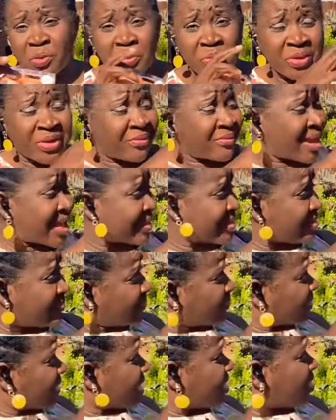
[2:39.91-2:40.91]
They're right
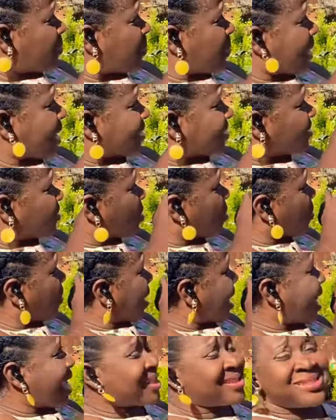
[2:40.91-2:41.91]
in the bed
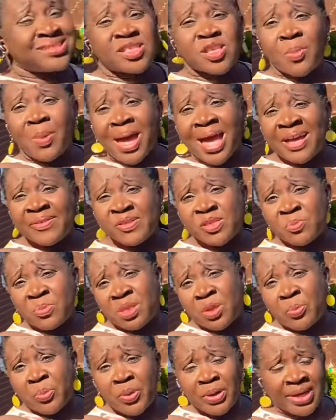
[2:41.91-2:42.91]
somewhere, and some I have some in
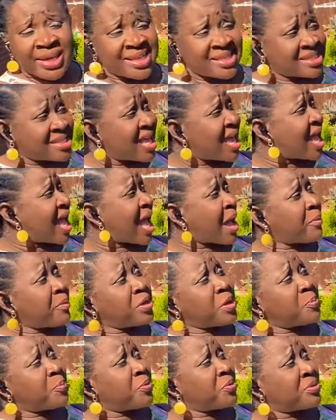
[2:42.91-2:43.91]
the buckets. I want
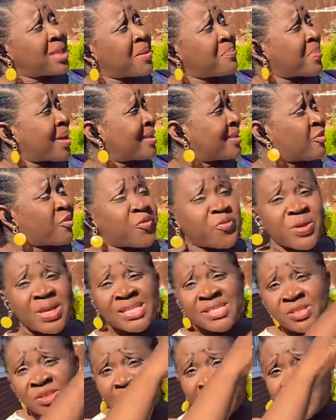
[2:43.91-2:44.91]
to put them by the
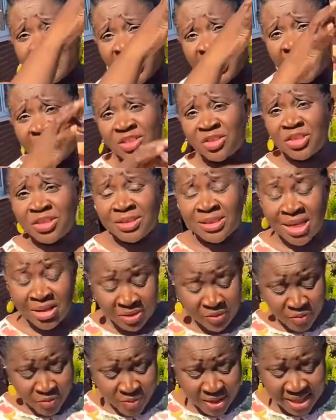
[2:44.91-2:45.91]
fence so that they can chill down
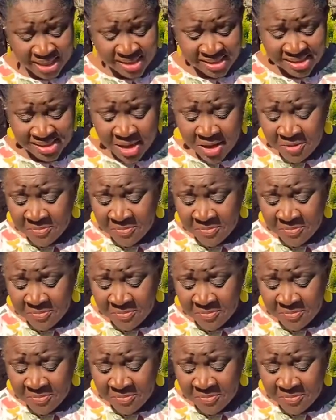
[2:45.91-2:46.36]
the fence.